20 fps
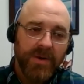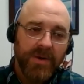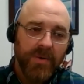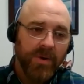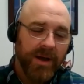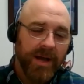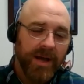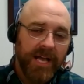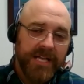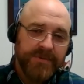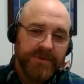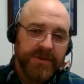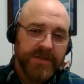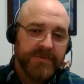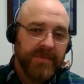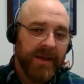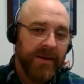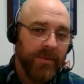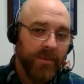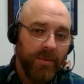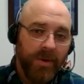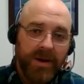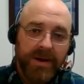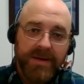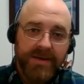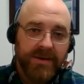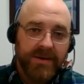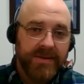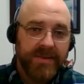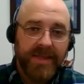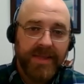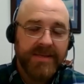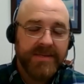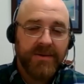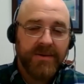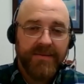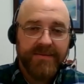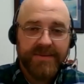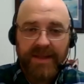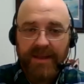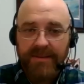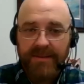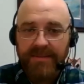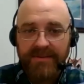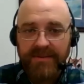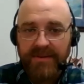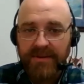where a hospitalist might want to do it, they just don't have time.